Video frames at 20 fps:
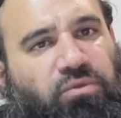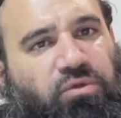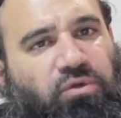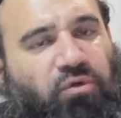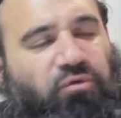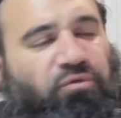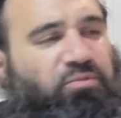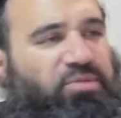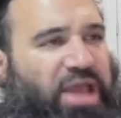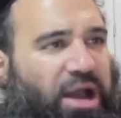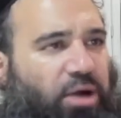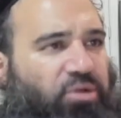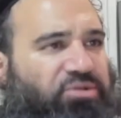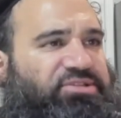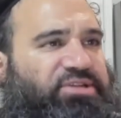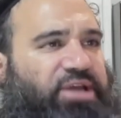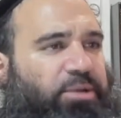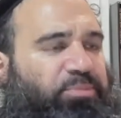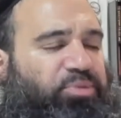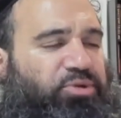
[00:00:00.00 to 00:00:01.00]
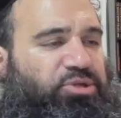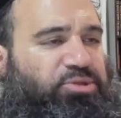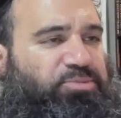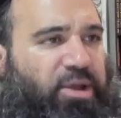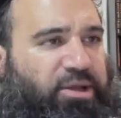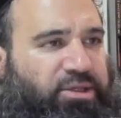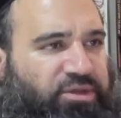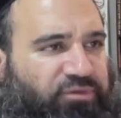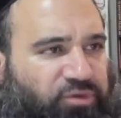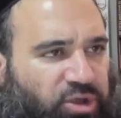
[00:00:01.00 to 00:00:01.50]
So from the outside
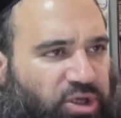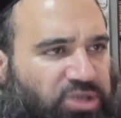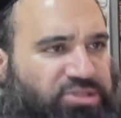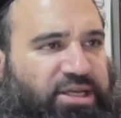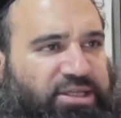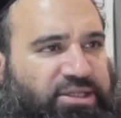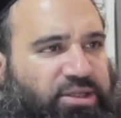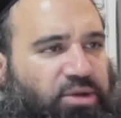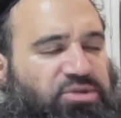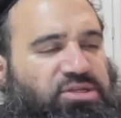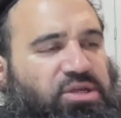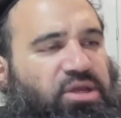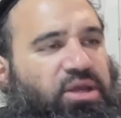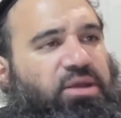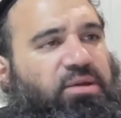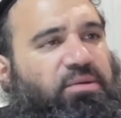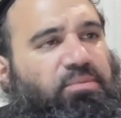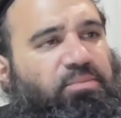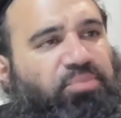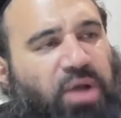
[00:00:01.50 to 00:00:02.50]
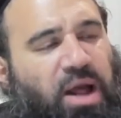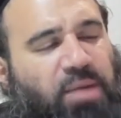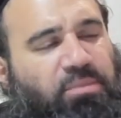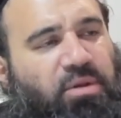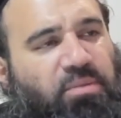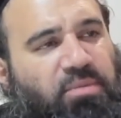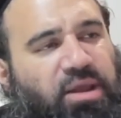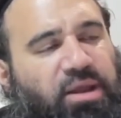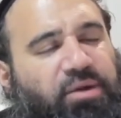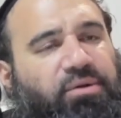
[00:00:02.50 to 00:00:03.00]
perspective, it looks like there was a
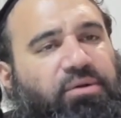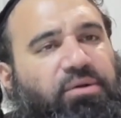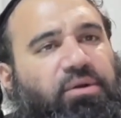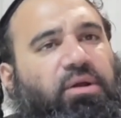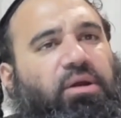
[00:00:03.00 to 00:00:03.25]
problem here.